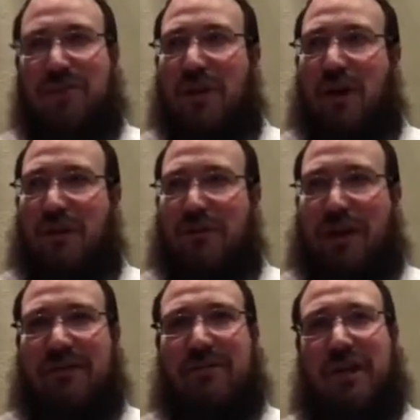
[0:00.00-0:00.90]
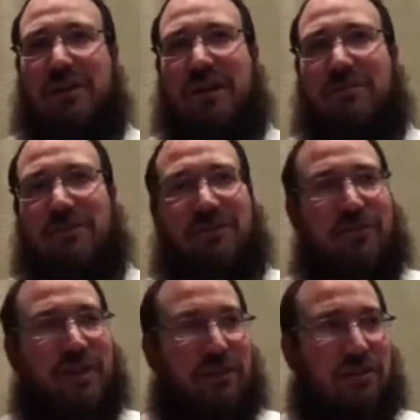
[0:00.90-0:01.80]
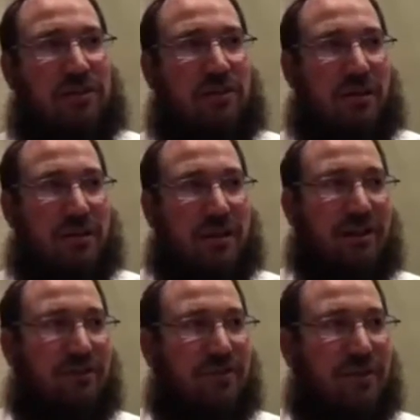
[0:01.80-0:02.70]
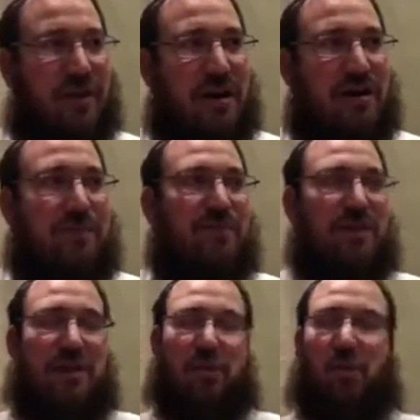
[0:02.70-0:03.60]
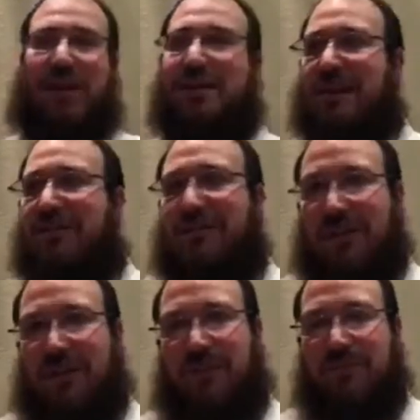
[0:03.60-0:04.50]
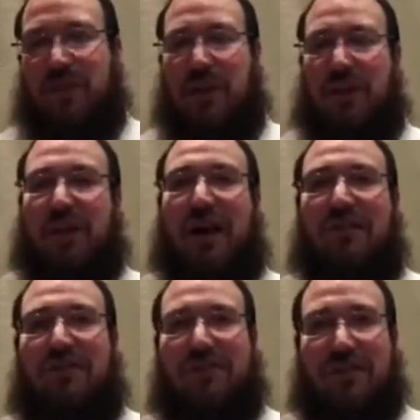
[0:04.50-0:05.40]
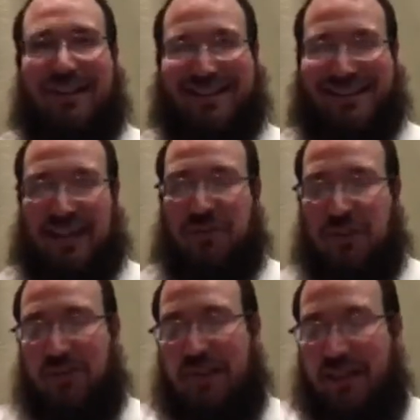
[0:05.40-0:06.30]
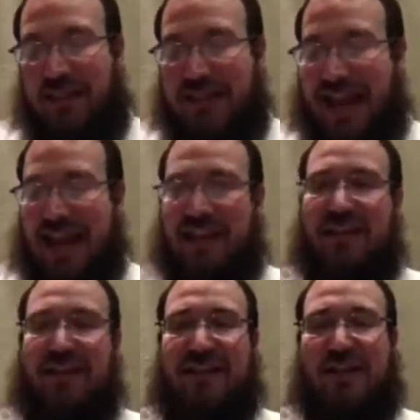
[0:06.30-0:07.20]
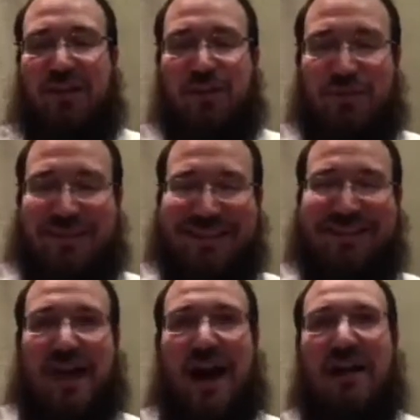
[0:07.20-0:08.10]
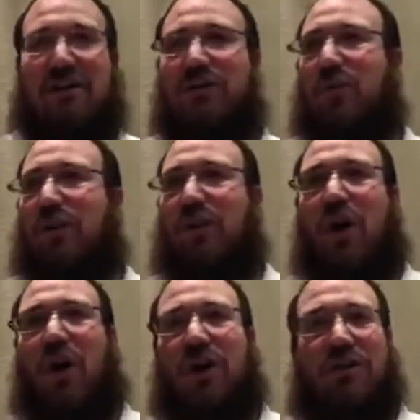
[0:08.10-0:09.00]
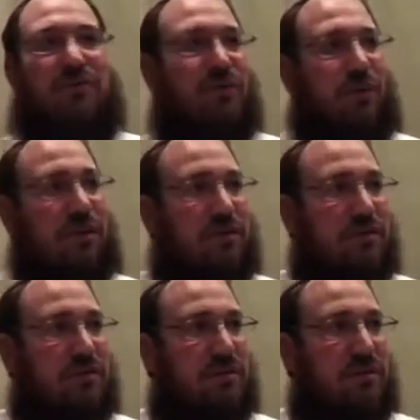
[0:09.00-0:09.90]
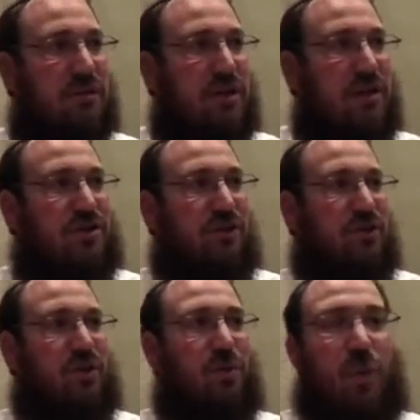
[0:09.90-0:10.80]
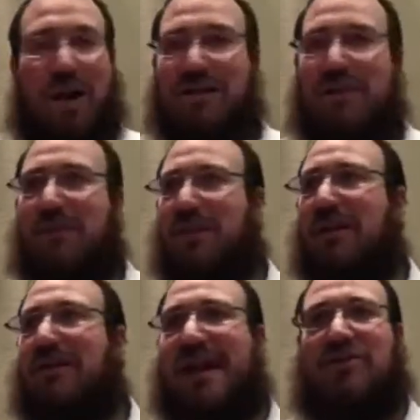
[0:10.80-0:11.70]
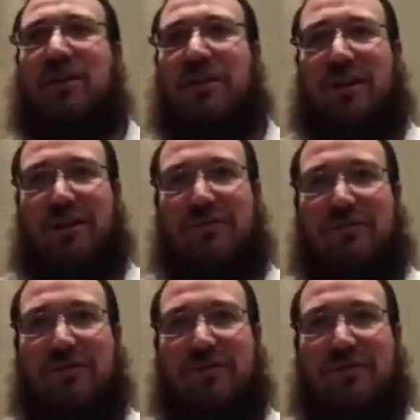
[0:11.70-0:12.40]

on the right, and you end up with fear on the left. What is love and fear? Love essentially means anything that you desire or long for. So if you want something, that's called love.